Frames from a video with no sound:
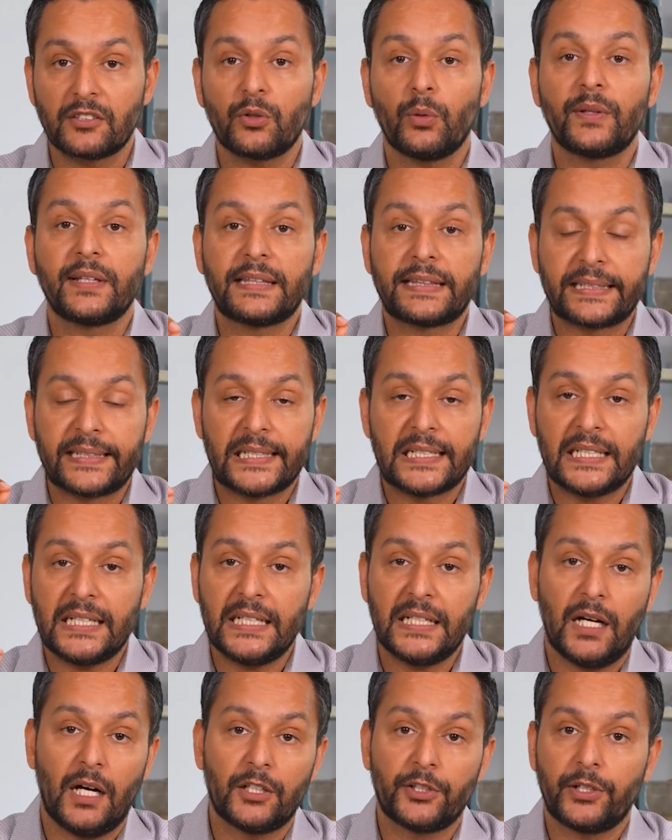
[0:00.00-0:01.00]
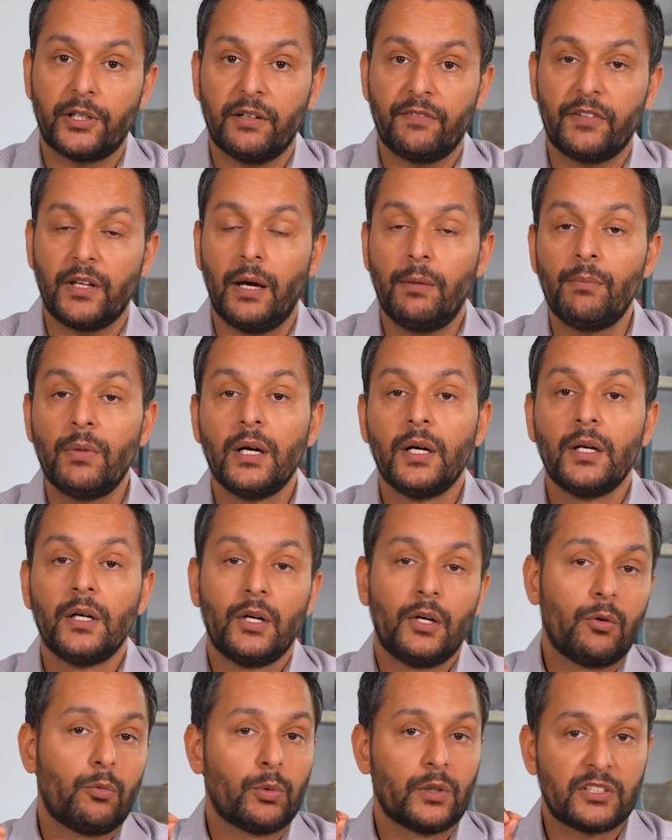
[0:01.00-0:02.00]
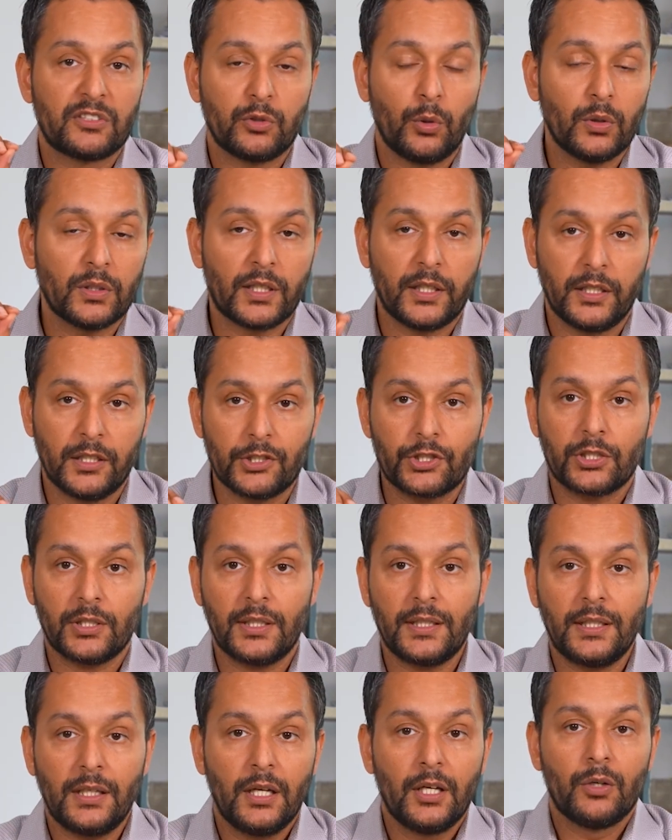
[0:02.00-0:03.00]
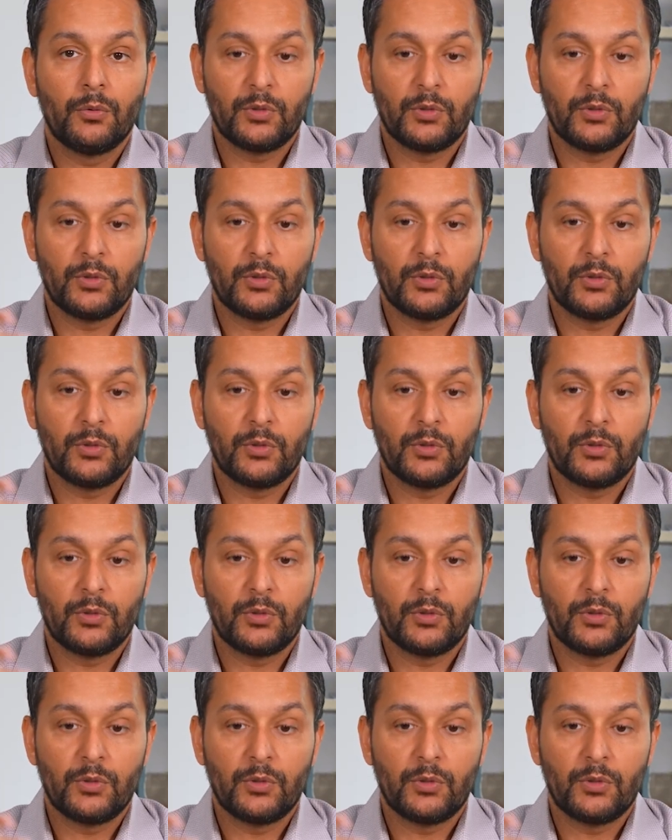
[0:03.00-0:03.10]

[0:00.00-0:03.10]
only 1,300 of them were sold conditionally,